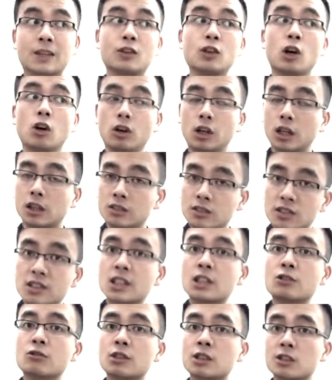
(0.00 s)
not
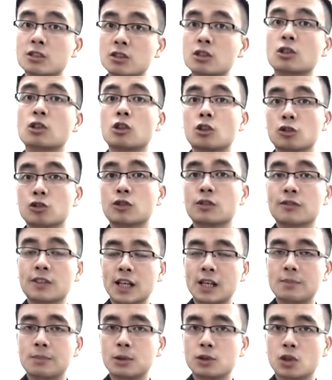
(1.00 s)
considering the cost of
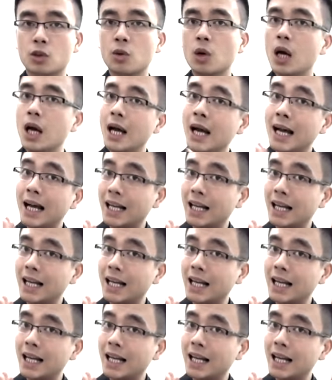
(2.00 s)
capital,